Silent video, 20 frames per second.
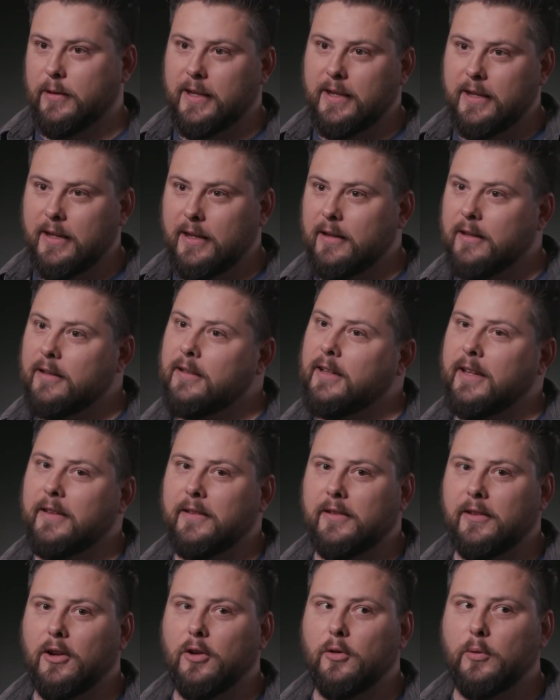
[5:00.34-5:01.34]
thinking,
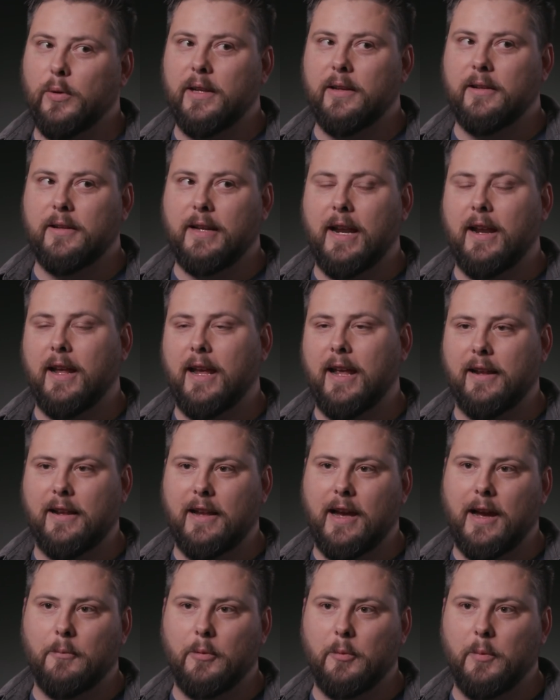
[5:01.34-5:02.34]
and so we kind of had a
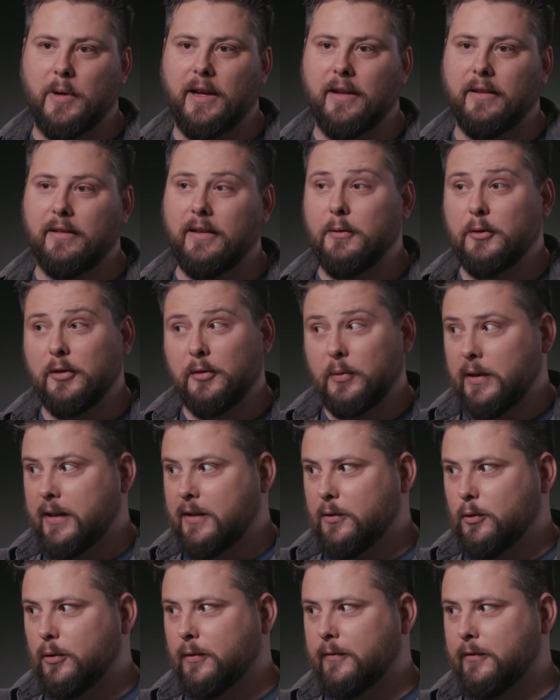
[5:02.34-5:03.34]
compromise. And it was really
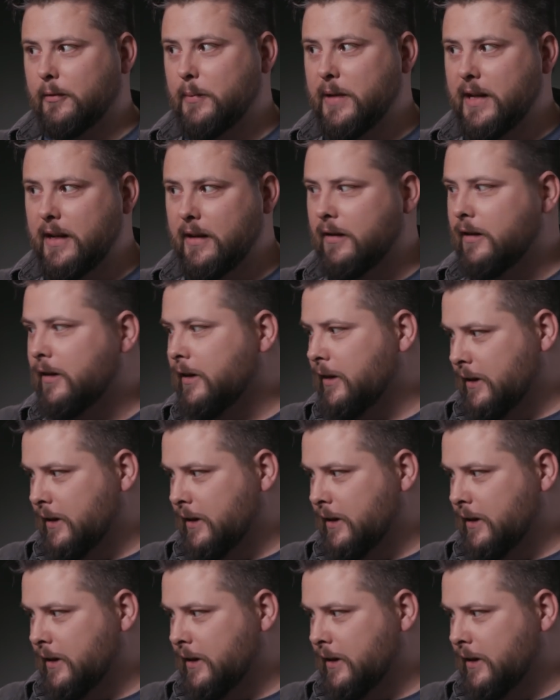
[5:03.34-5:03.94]
cool for me